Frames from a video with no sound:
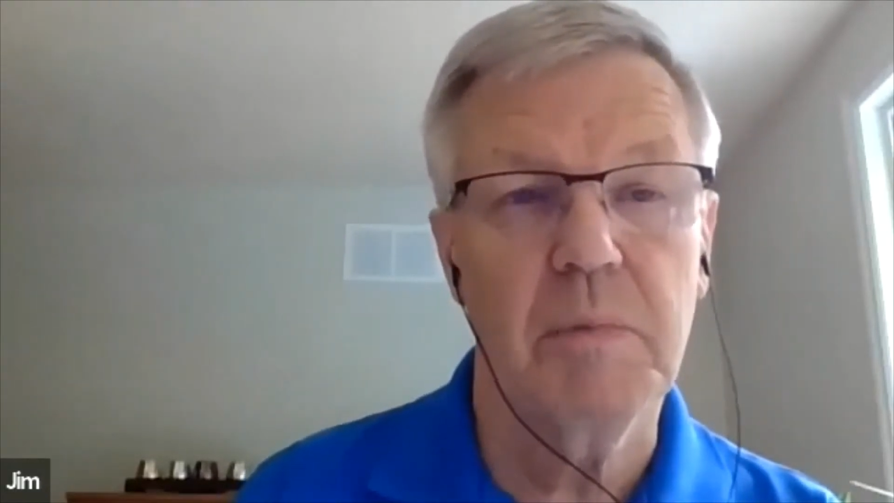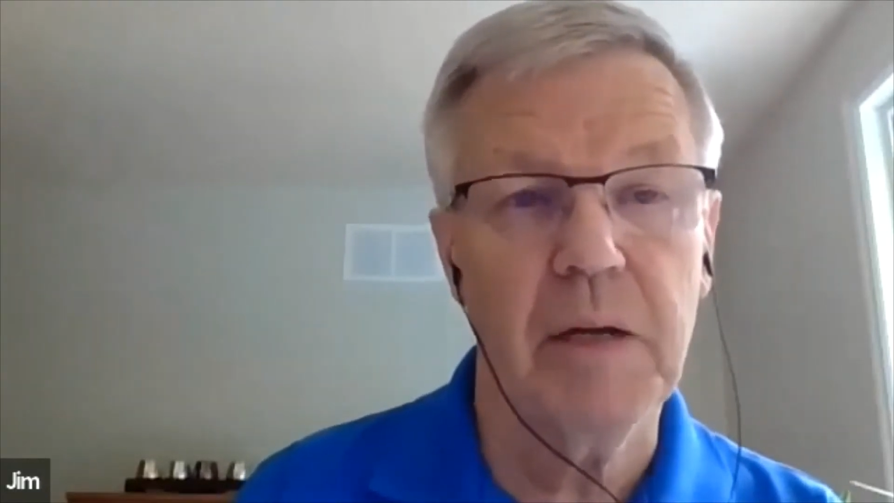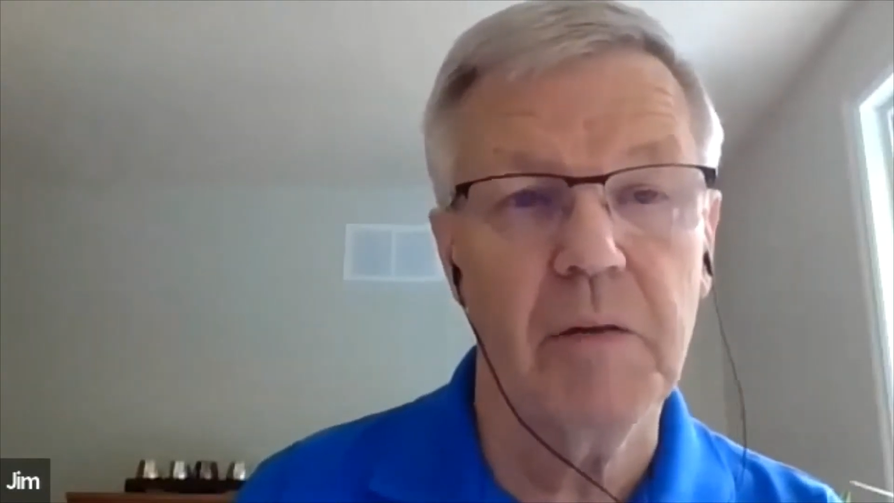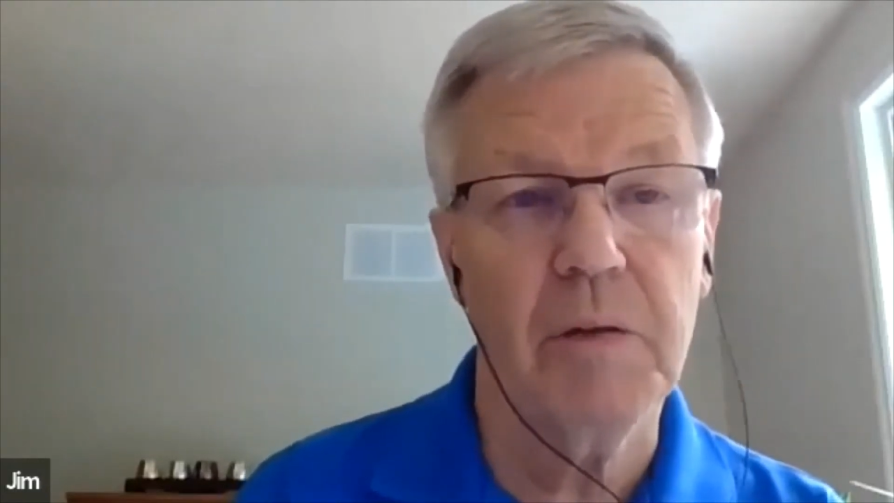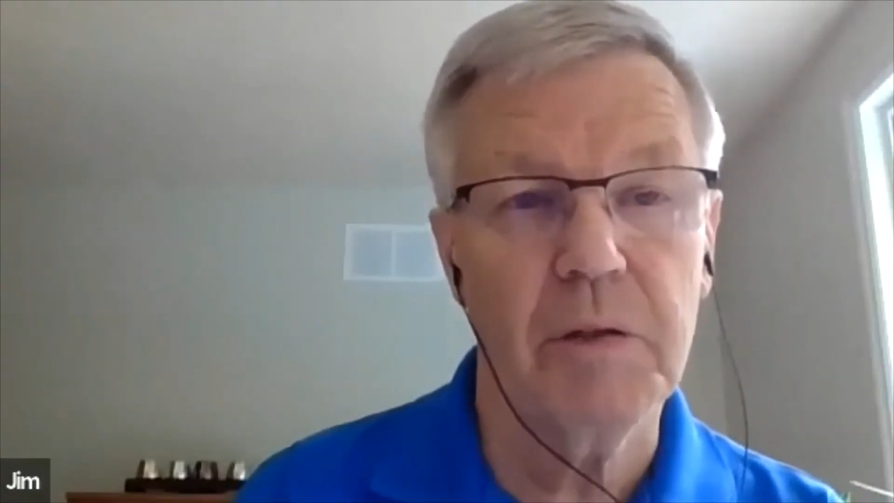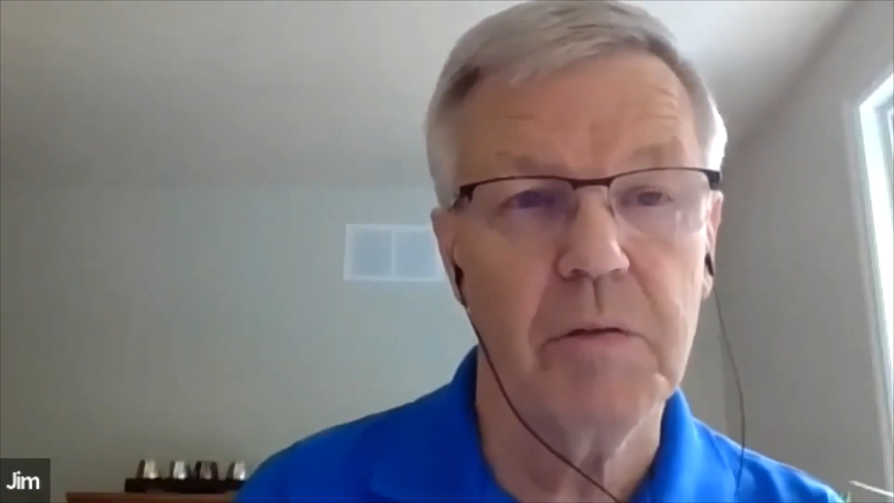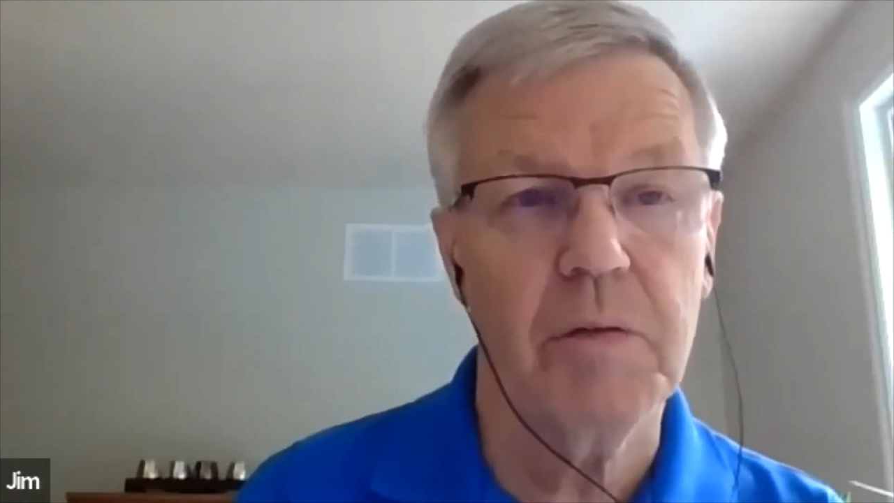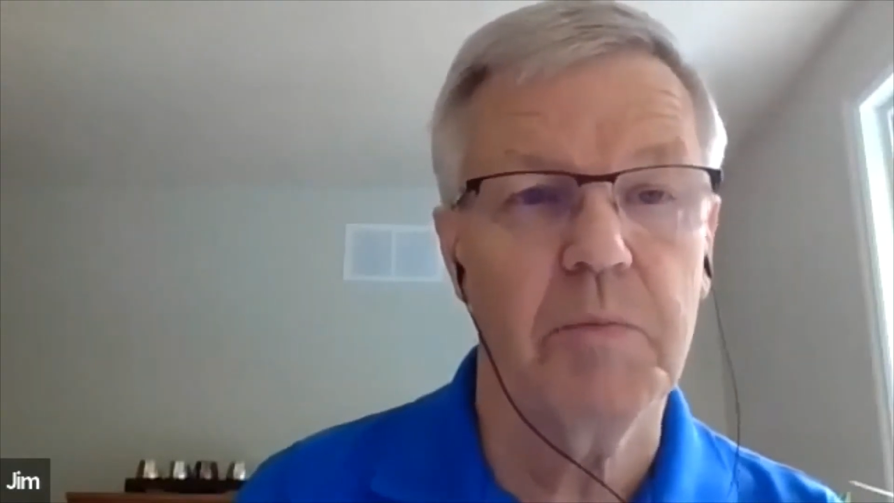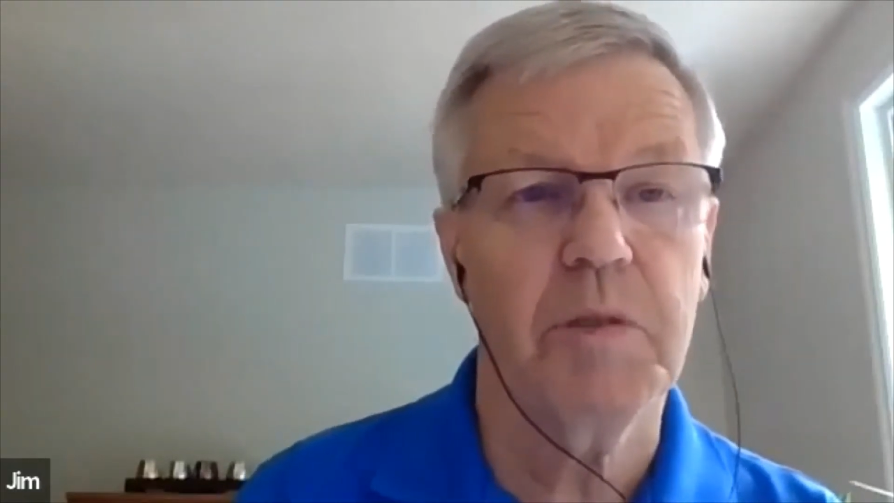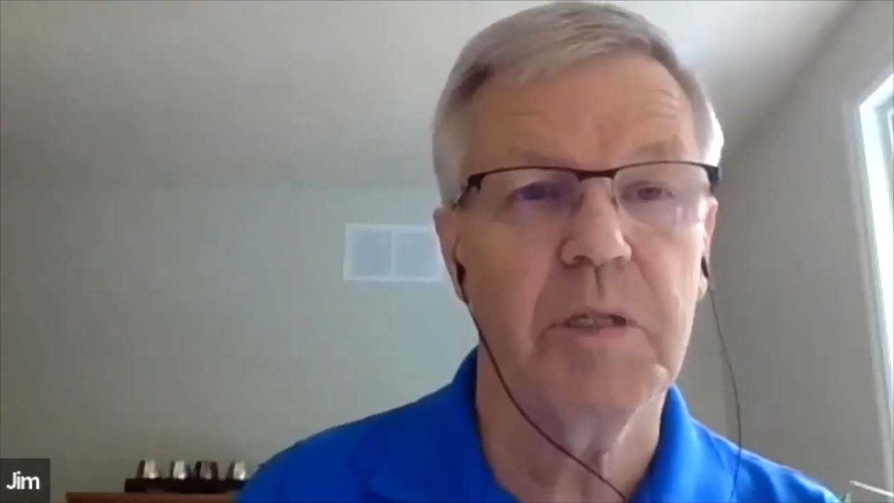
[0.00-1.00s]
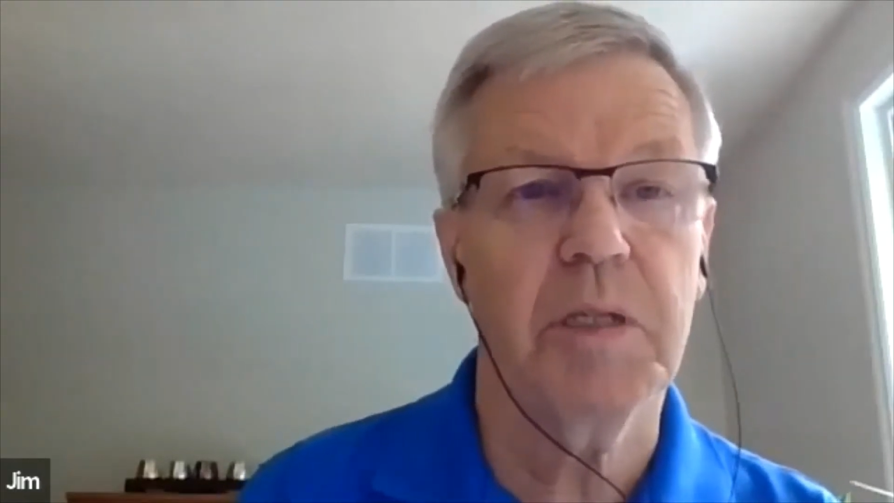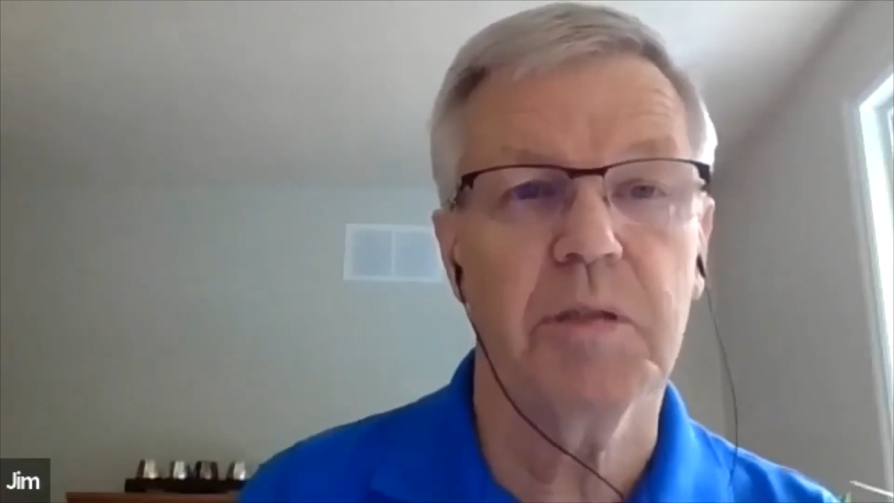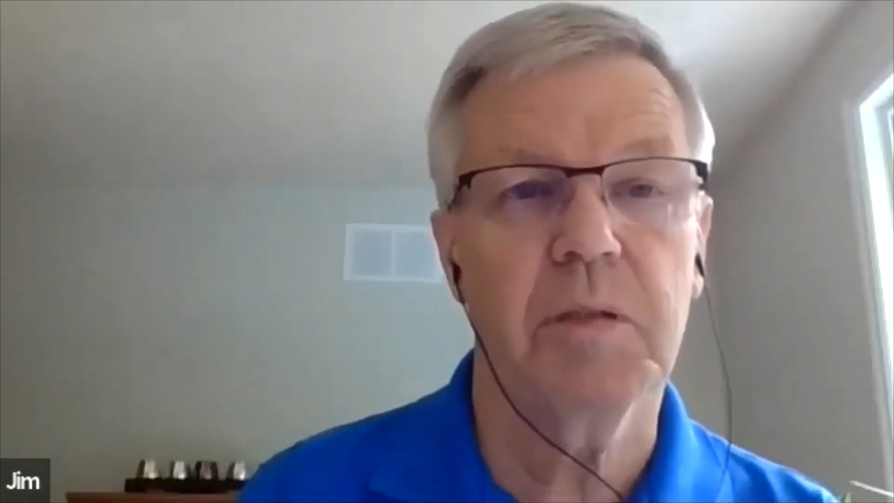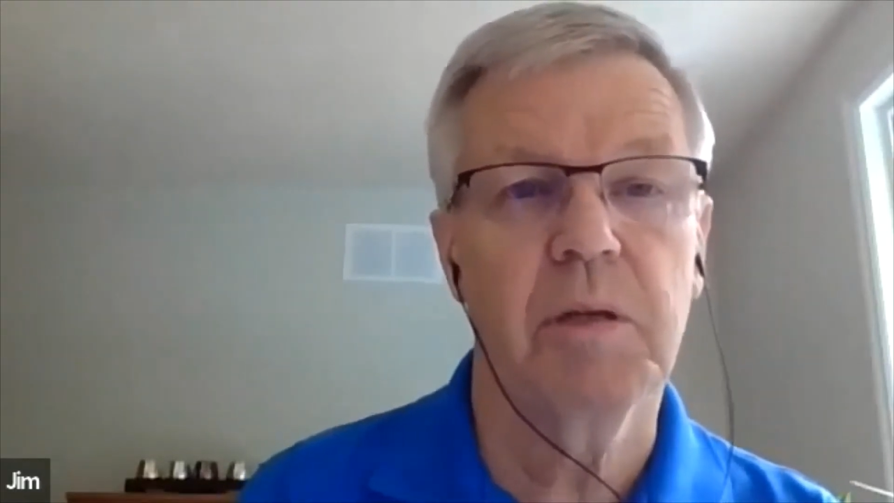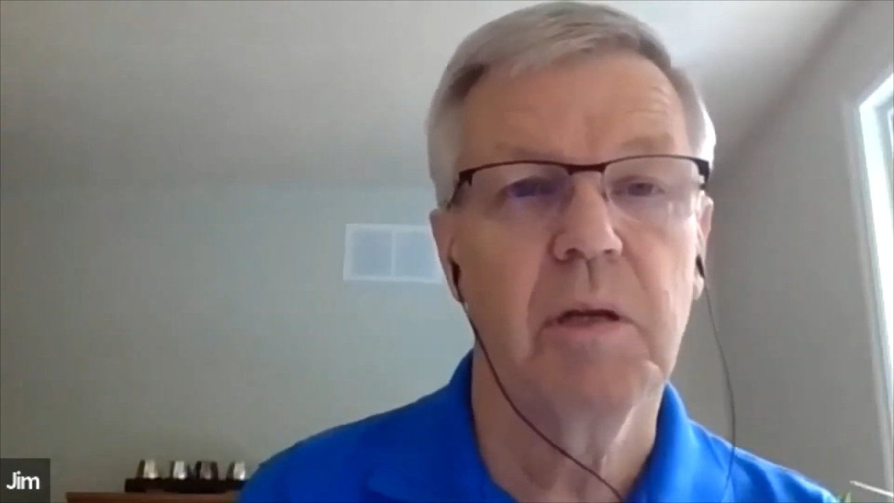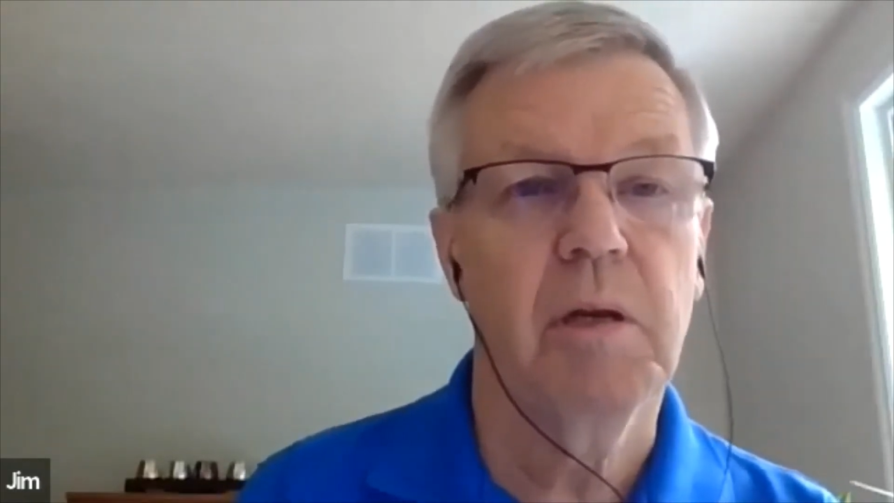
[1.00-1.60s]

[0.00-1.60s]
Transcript: height of the tourism season,